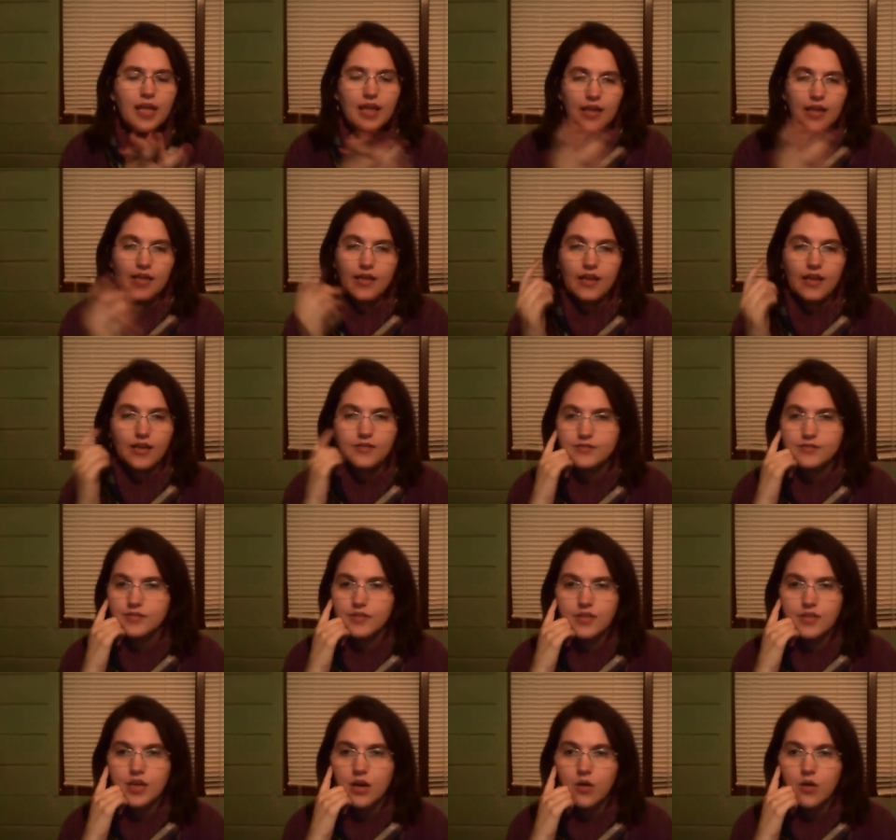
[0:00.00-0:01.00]
Yeah,
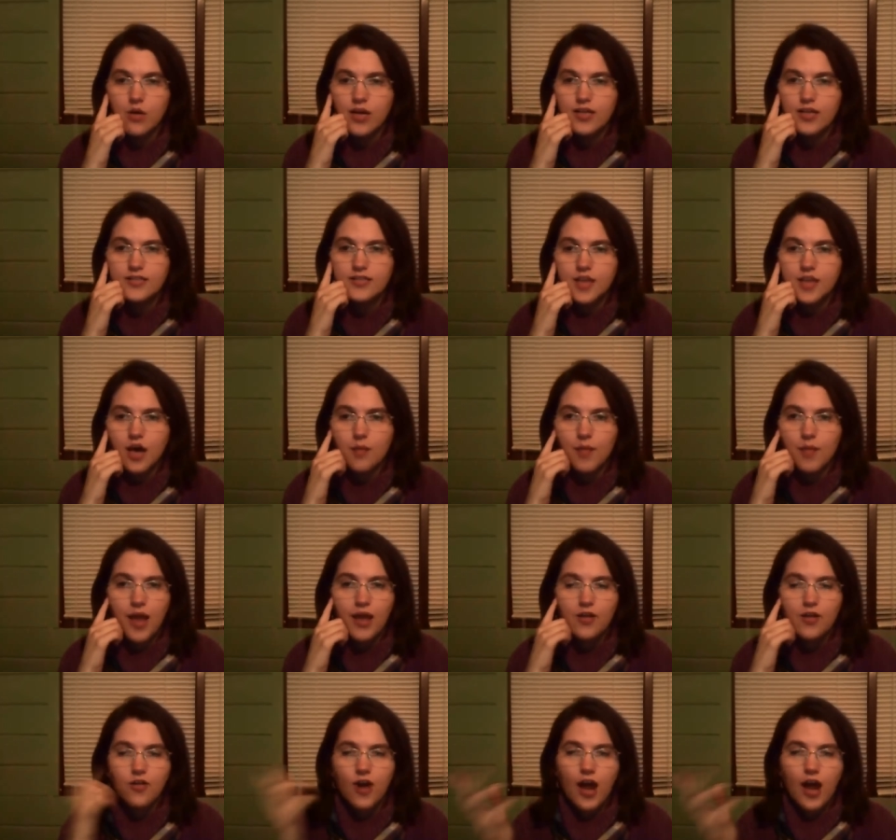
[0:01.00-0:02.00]
no, it's on
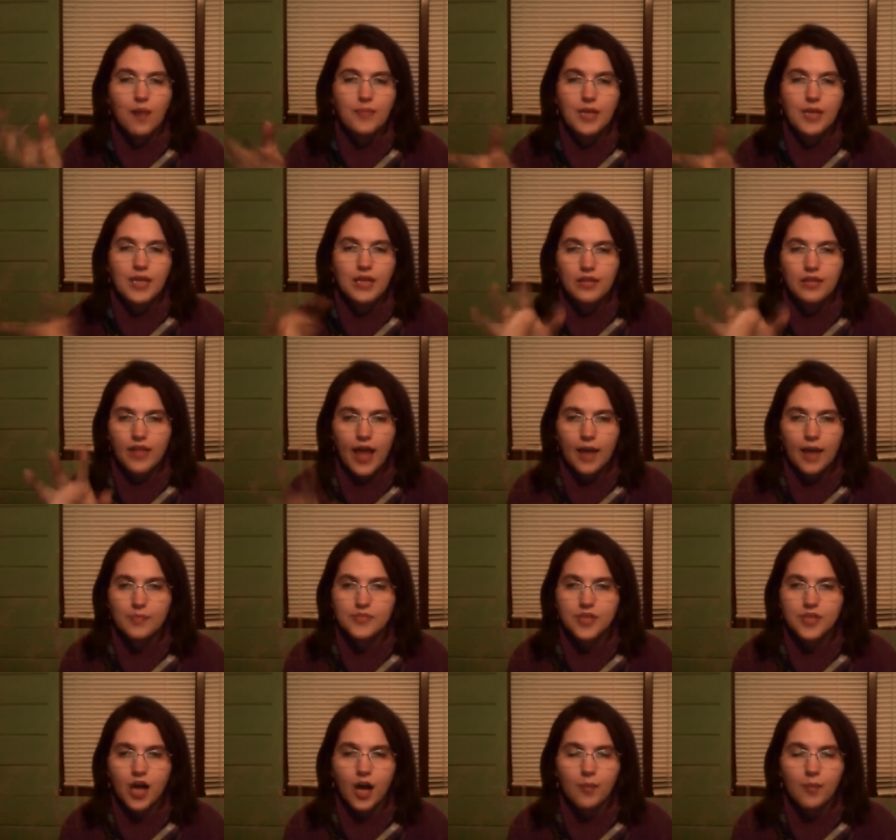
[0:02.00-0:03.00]
my crappy
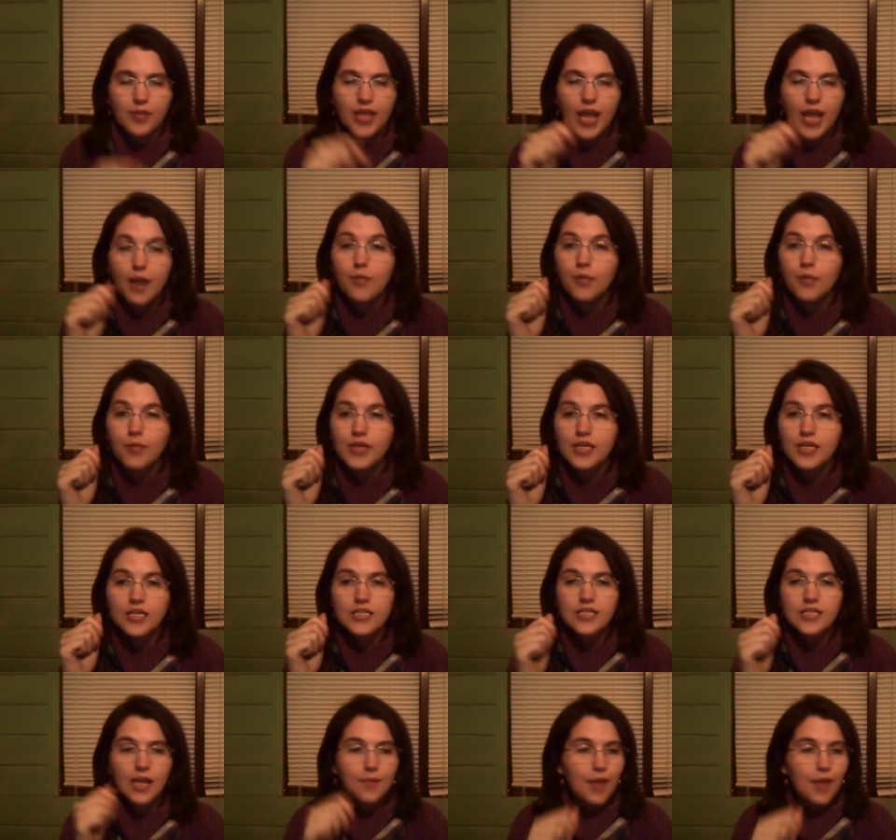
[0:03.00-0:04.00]
laptop camera
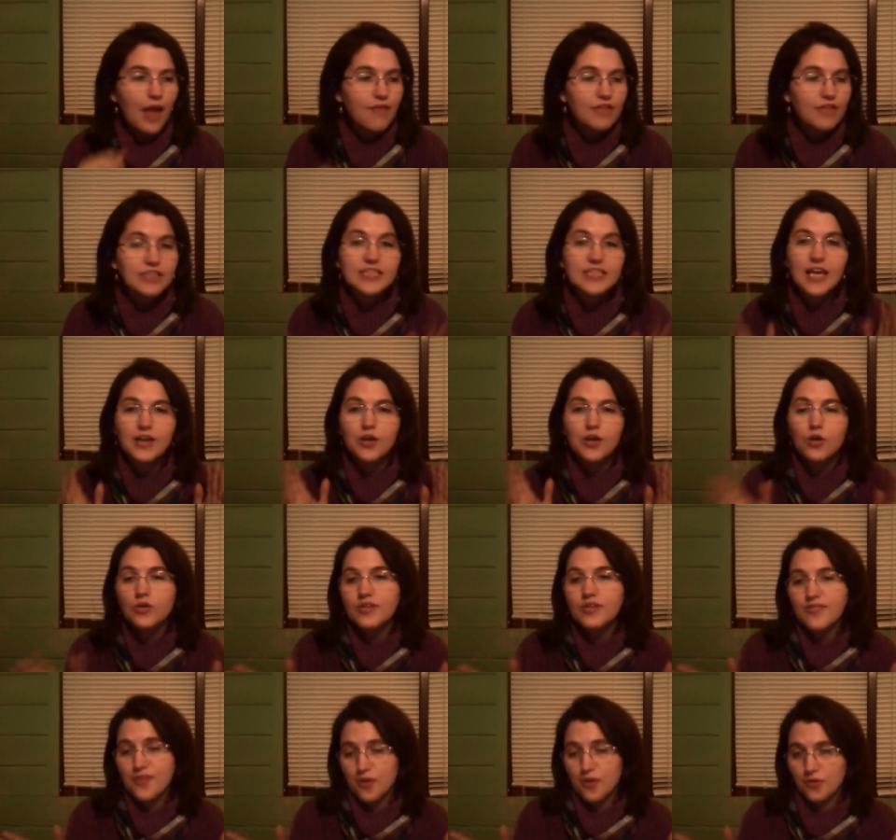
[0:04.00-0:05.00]
because I'm having technical
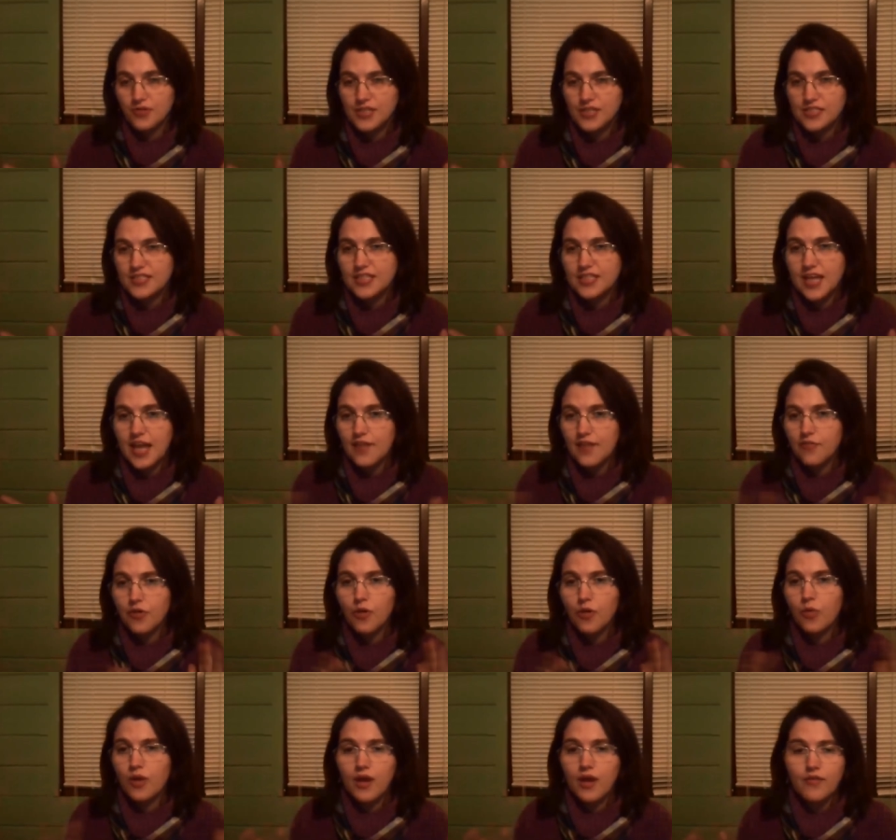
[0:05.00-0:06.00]
difficulties today for
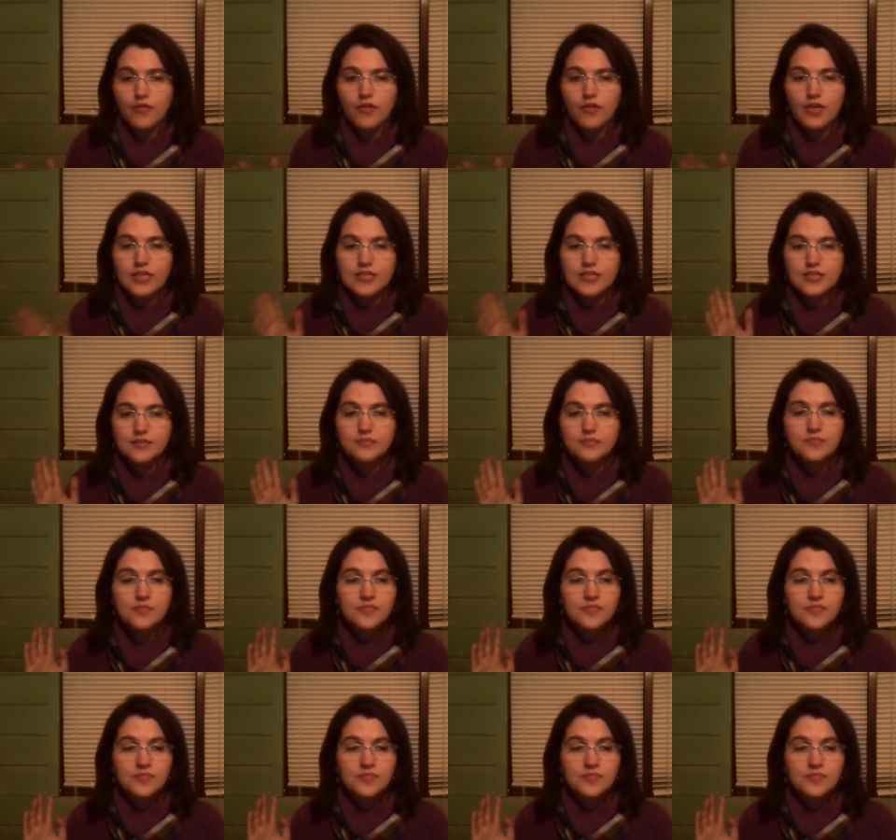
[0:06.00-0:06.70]
whatever reason.